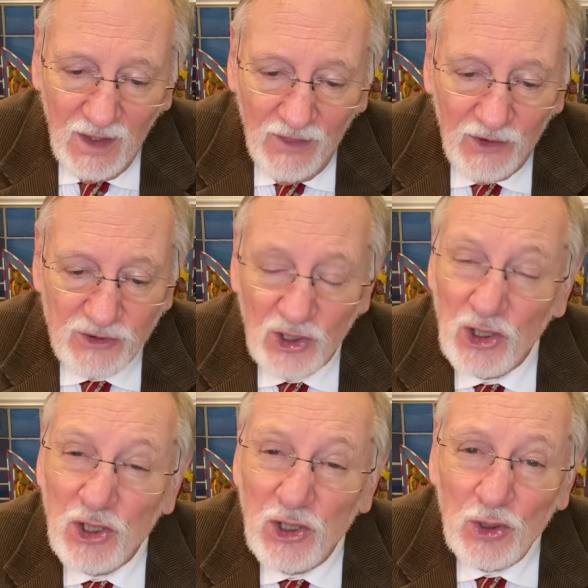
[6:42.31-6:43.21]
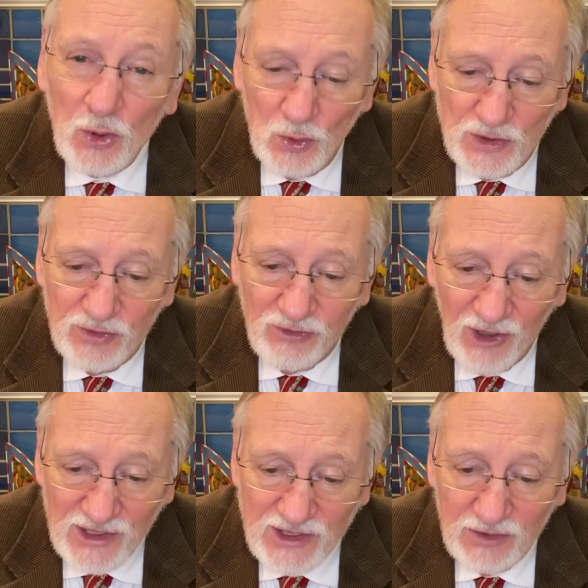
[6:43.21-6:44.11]
there's a huge
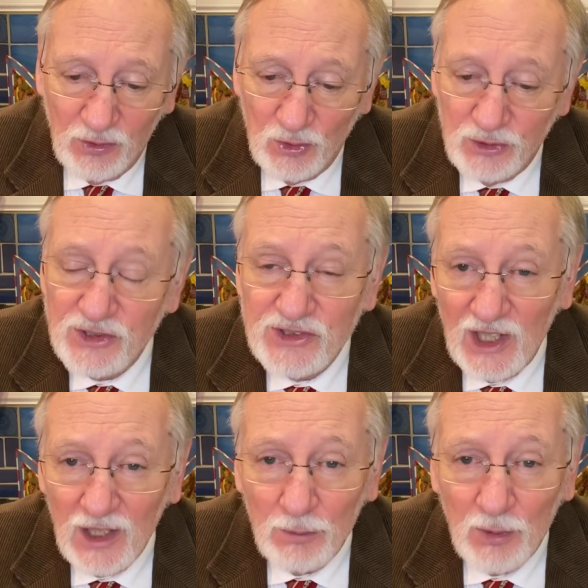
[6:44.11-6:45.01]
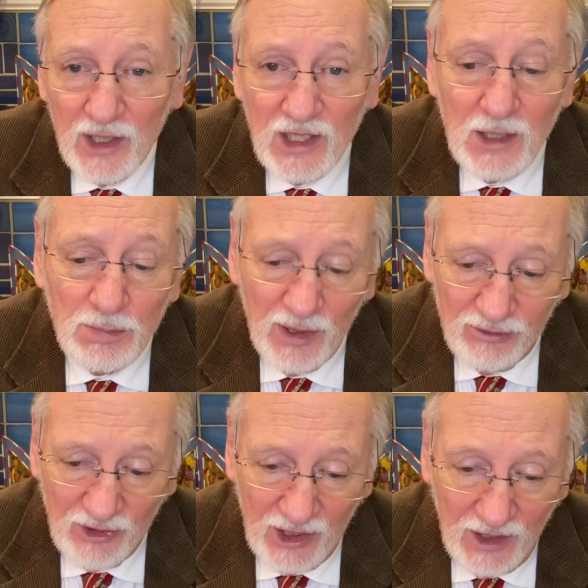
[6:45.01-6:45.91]
festival to celebrate
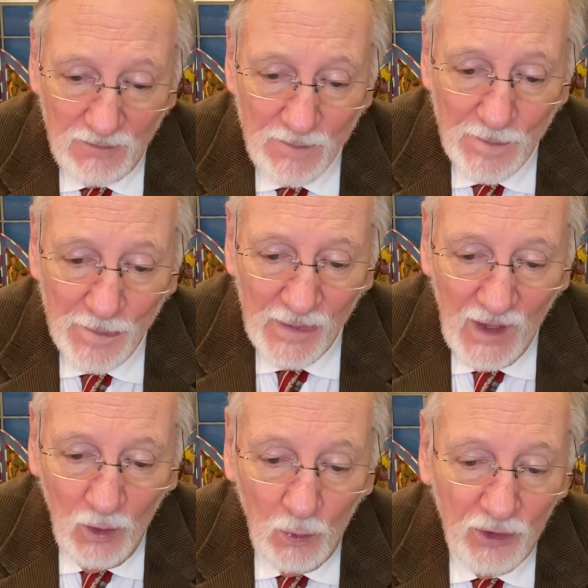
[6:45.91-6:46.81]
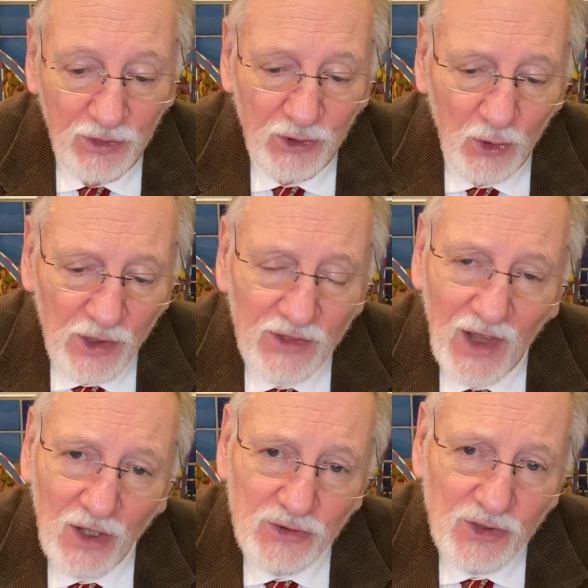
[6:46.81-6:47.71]
Epiphany, with
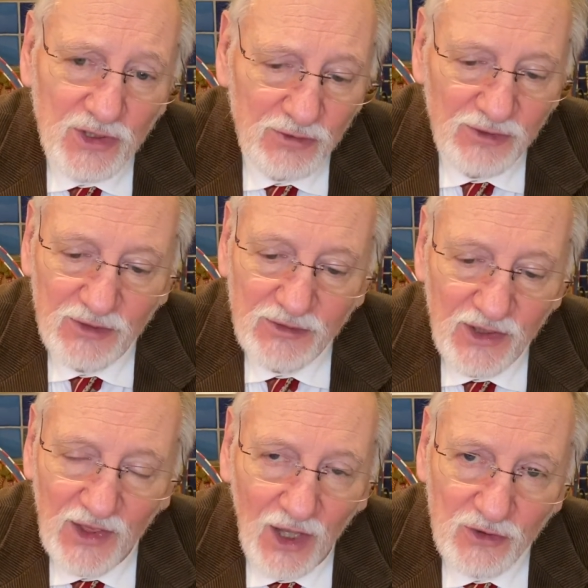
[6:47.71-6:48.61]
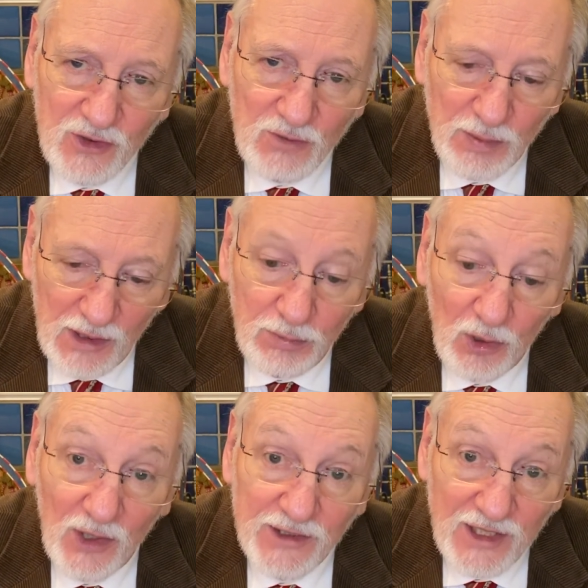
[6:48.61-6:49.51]
30,000 to 50,000
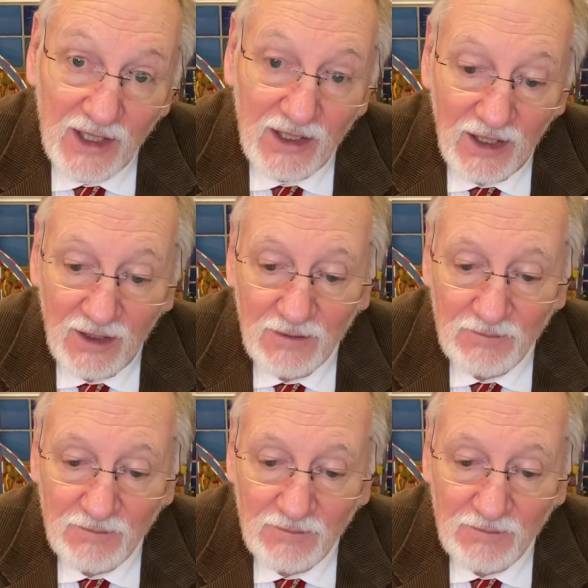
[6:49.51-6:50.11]
people attending.